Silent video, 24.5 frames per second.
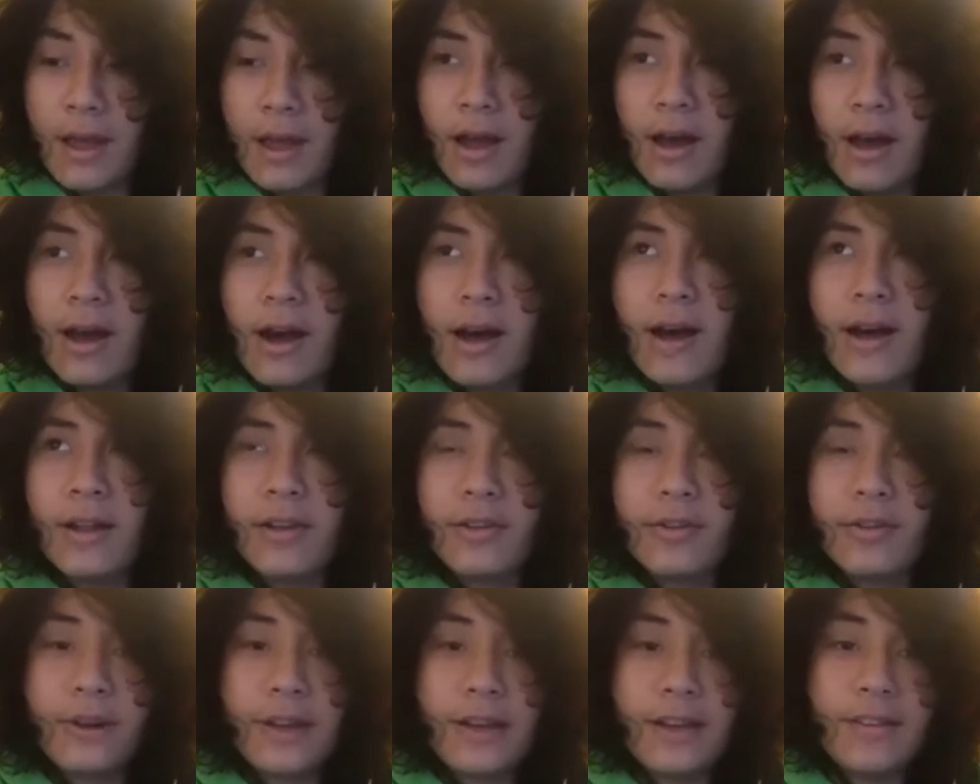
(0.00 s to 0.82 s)

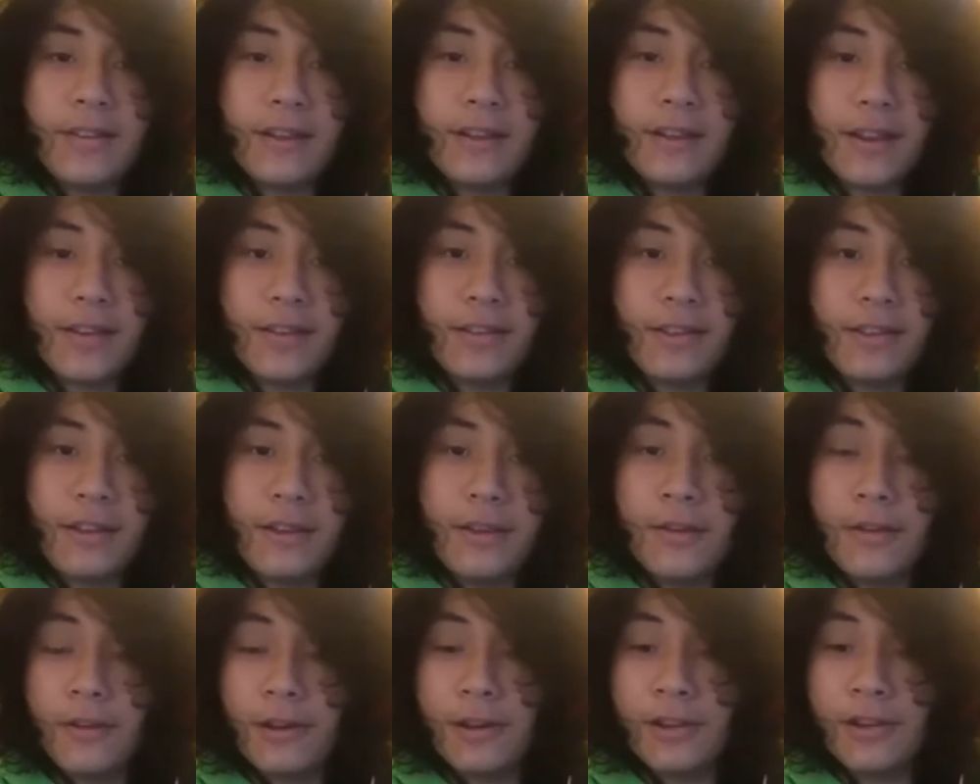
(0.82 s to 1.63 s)

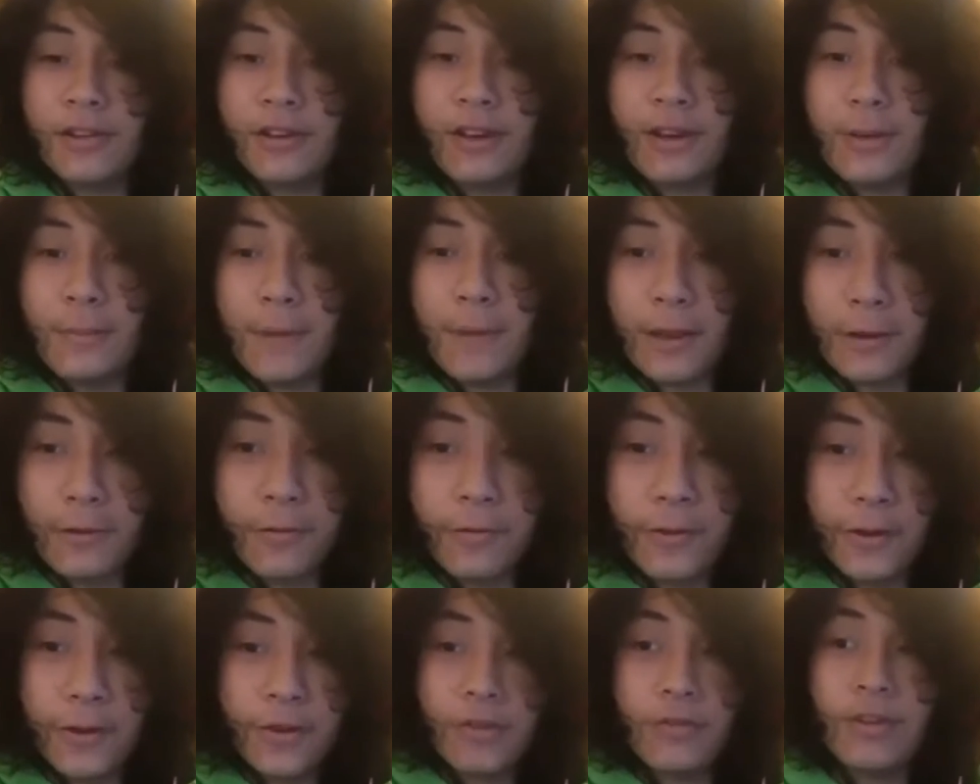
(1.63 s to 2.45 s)
2016 New York City Maker
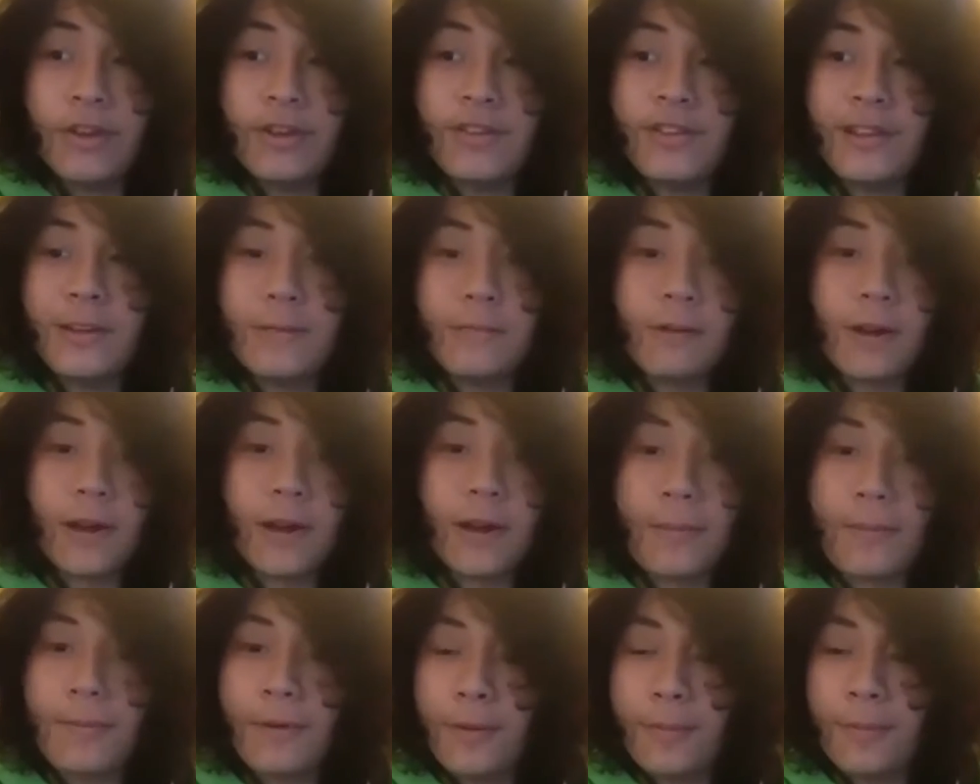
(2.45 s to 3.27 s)
Faire street team, where I
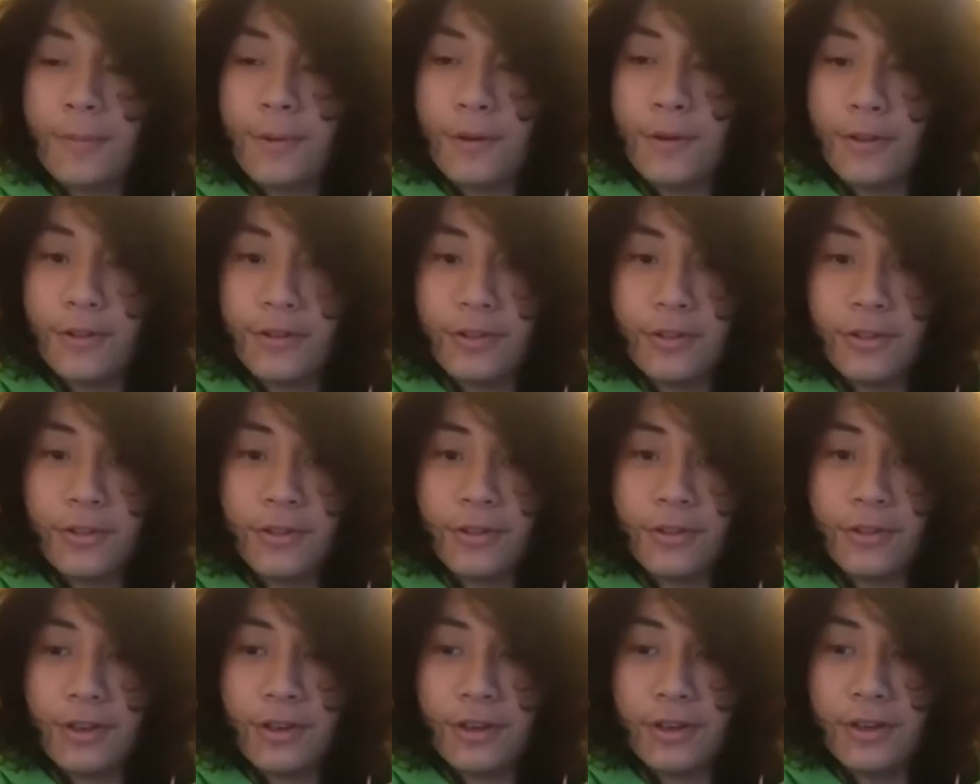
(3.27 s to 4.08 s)
put up
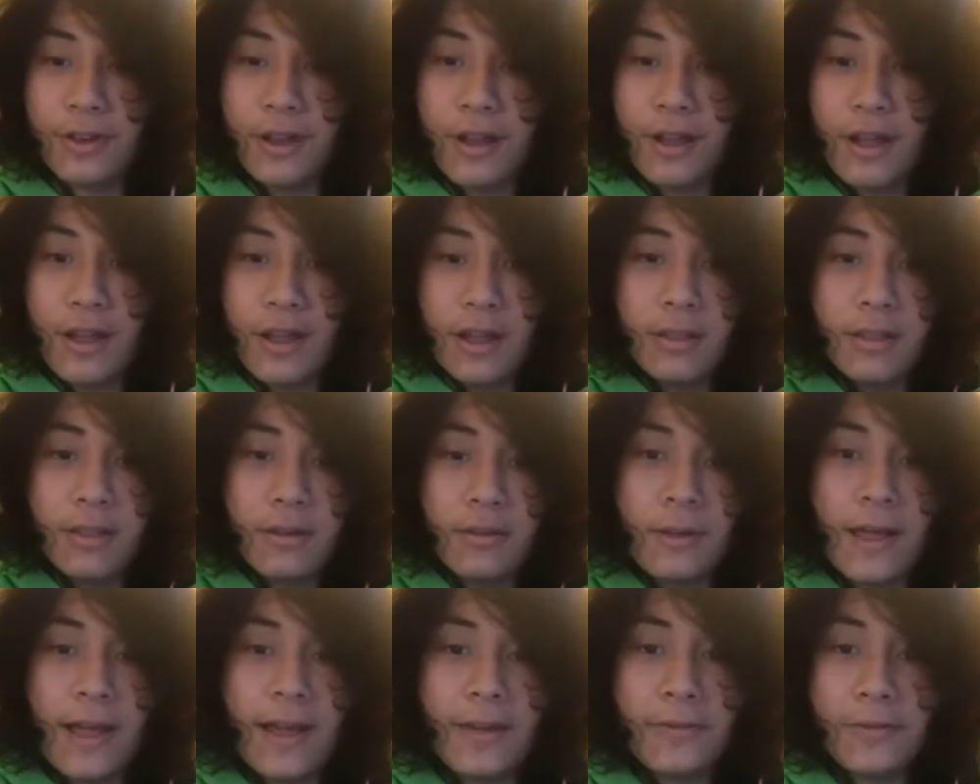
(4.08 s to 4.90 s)
posters and
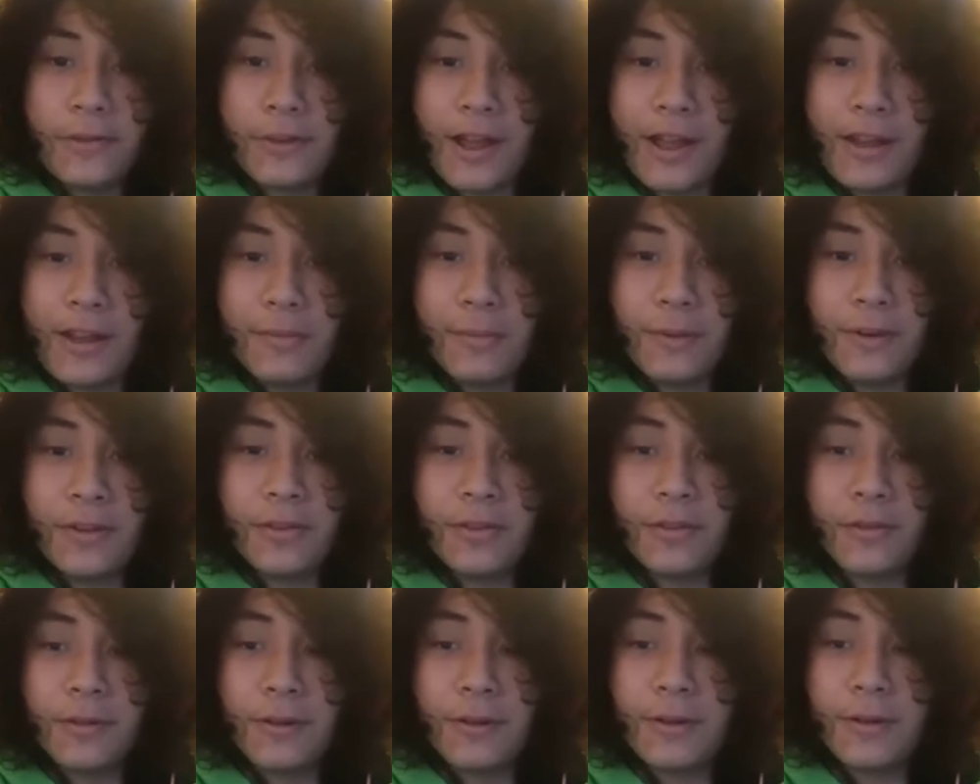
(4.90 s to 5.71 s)
little
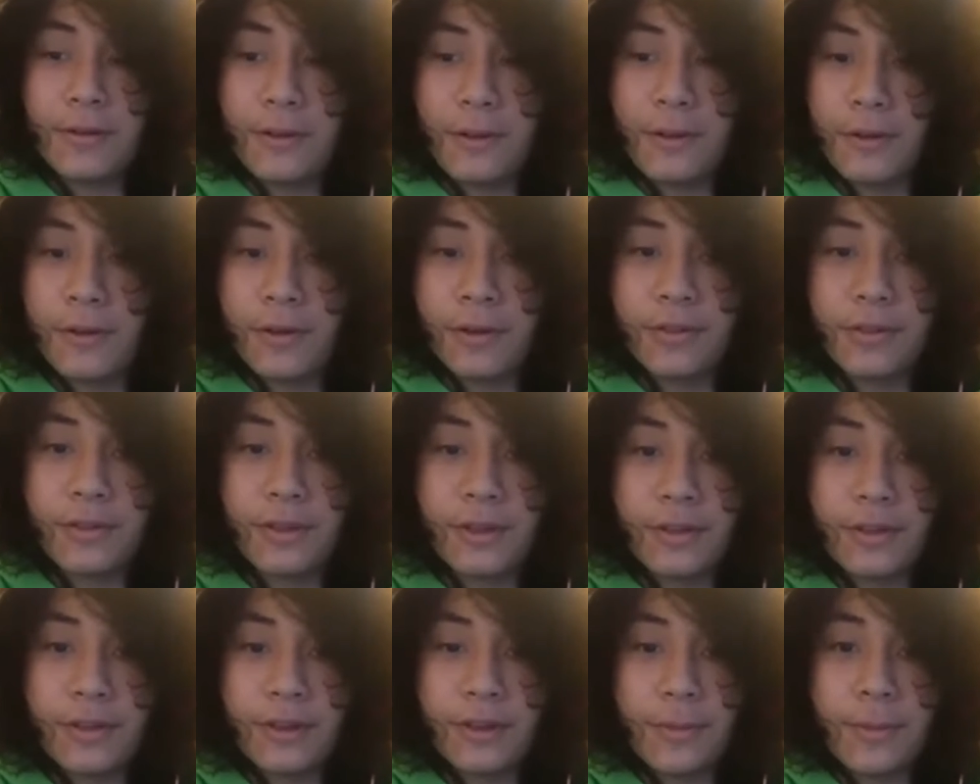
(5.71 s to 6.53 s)
advertisements around New York
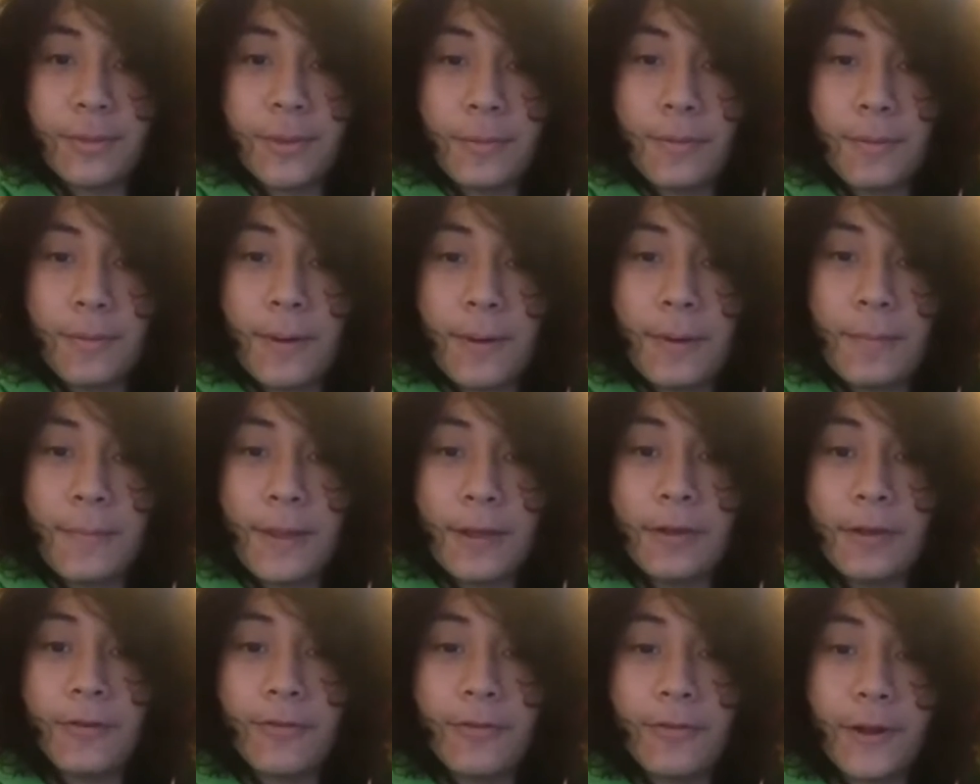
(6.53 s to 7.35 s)
to tell people about
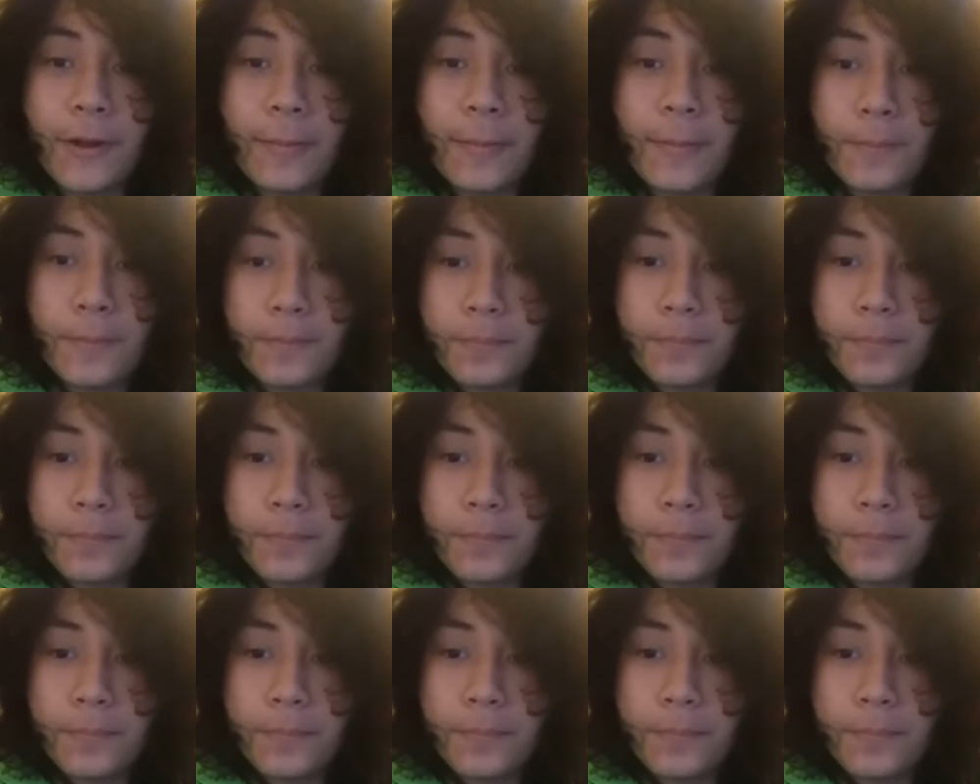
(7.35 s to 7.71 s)
Maker Faire.